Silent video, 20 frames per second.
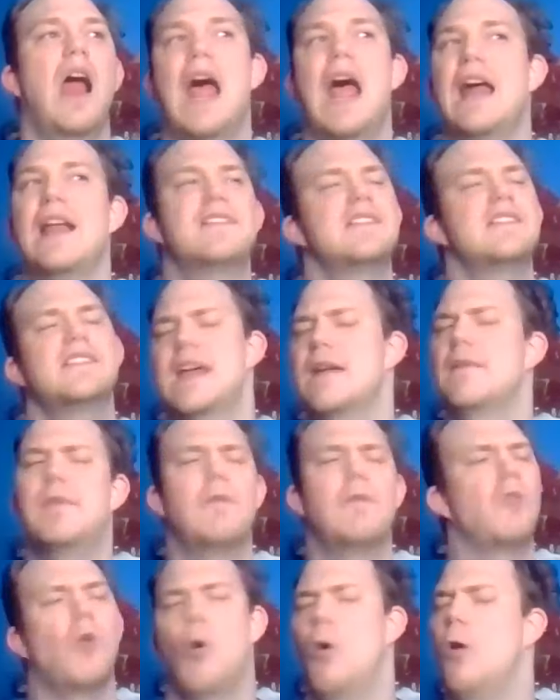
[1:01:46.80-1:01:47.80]
and it's the same
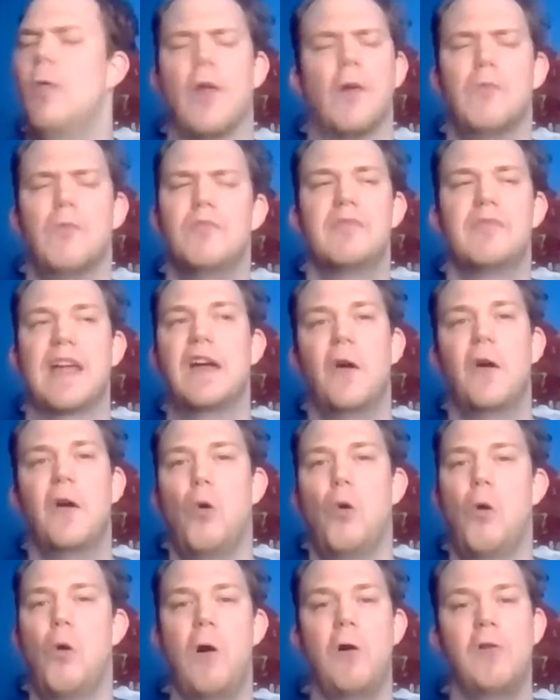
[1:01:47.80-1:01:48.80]
thing with all of them. They
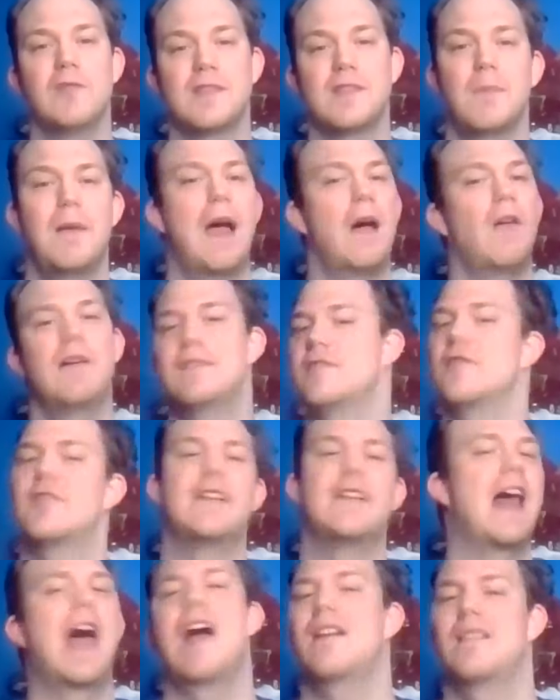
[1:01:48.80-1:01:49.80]
all somehow
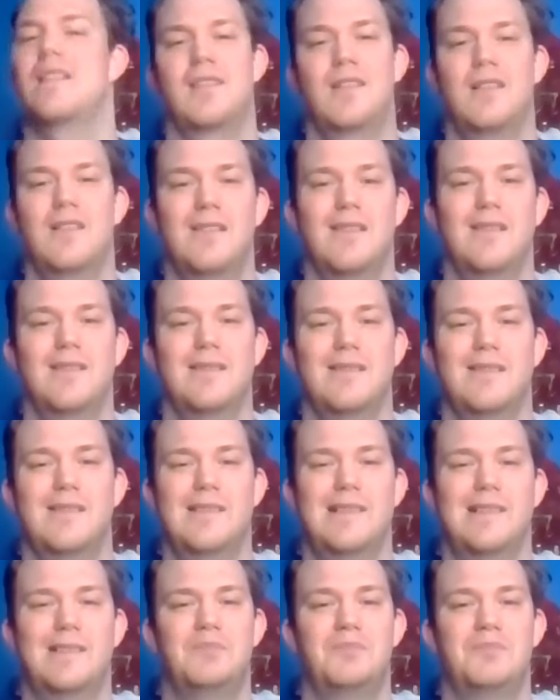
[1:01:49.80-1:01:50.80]
interconnect. Yeah.
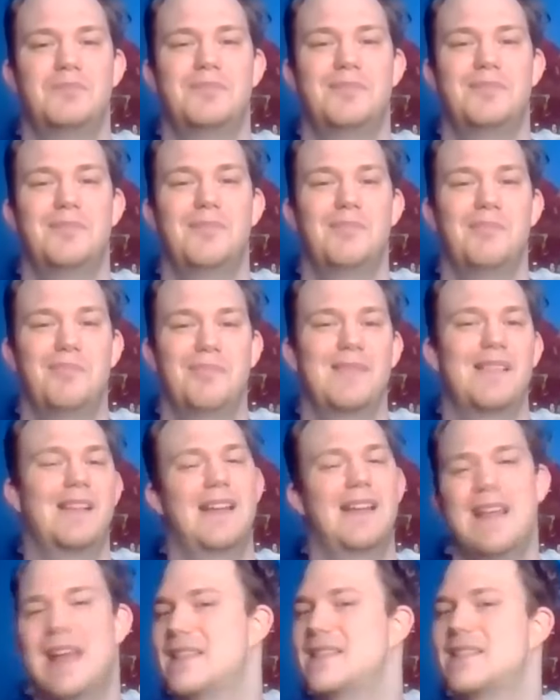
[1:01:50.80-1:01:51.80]

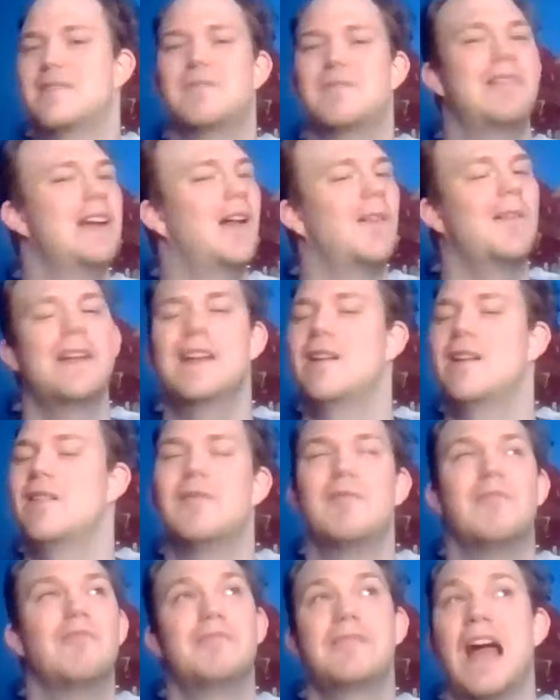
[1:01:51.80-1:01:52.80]
It's really,
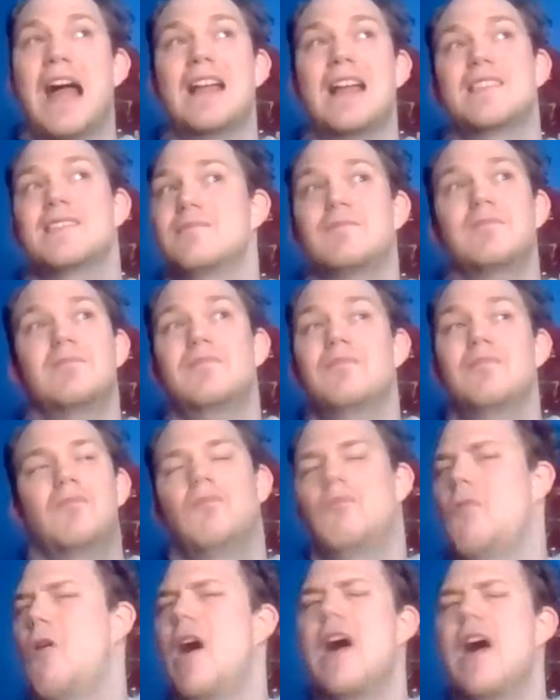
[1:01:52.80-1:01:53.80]
that's
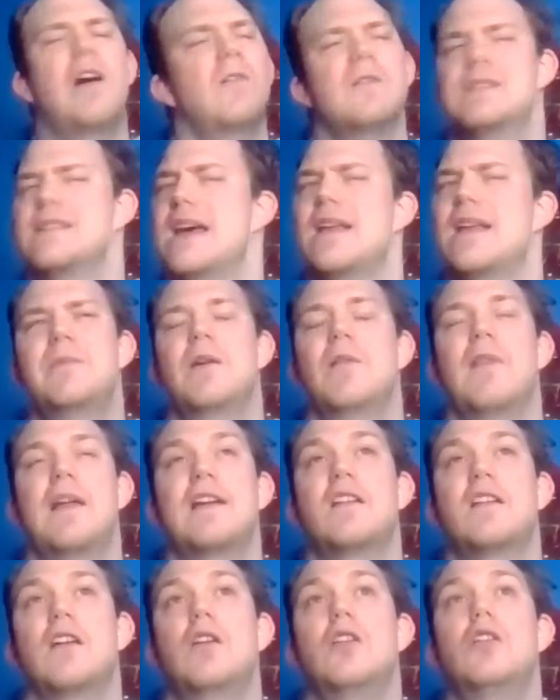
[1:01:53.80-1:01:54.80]
why I always say to people,
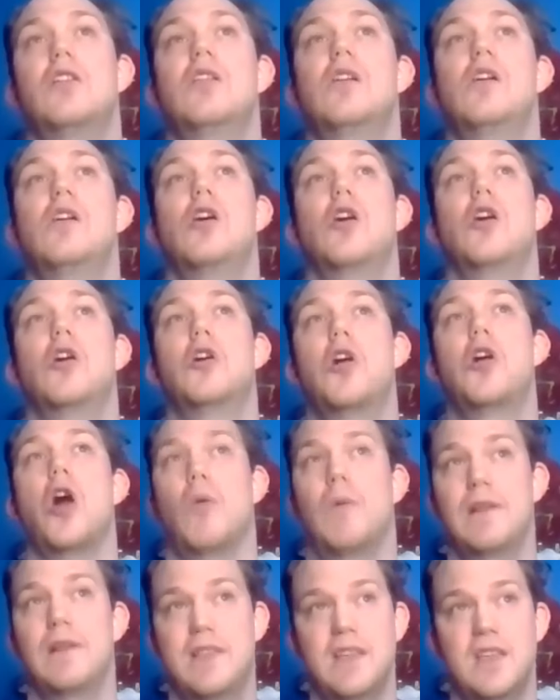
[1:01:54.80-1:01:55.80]
like,
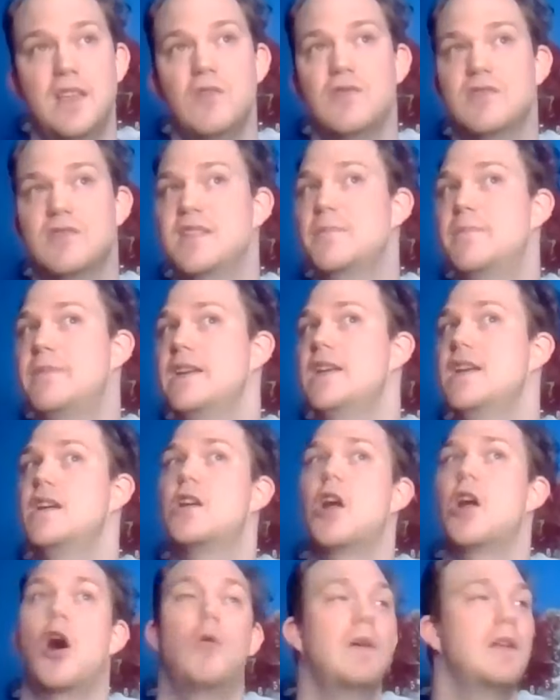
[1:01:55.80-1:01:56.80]
go into U C P,
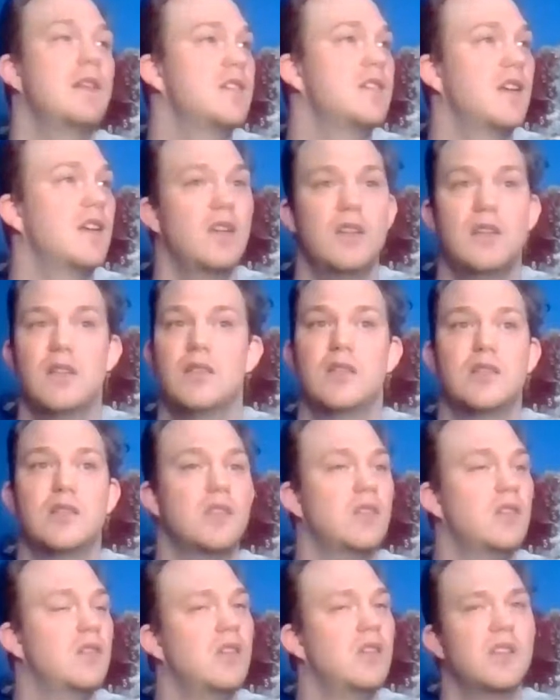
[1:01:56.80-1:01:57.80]
go into
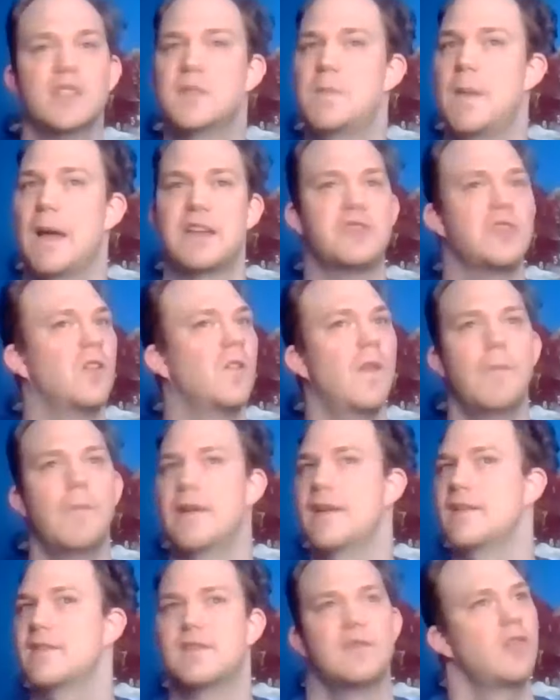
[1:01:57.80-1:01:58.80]
Special
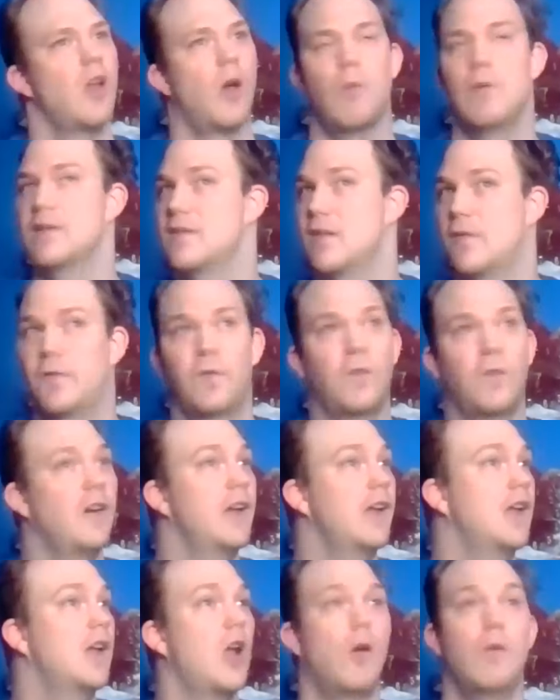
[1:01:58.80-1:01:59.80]
Olympics, go into
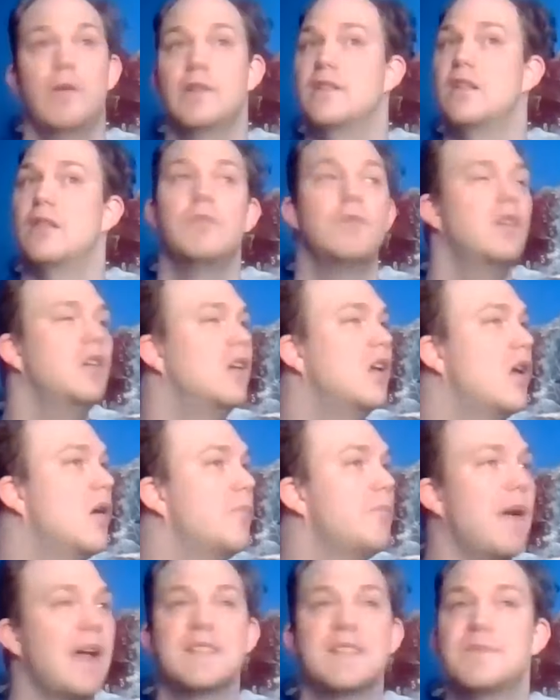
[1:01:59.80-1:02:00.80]
free, go into
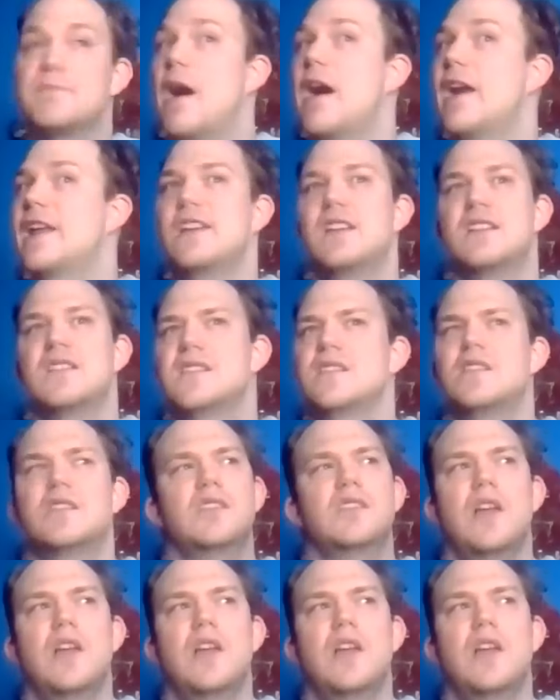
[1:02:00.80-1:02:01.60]
Best Buddies,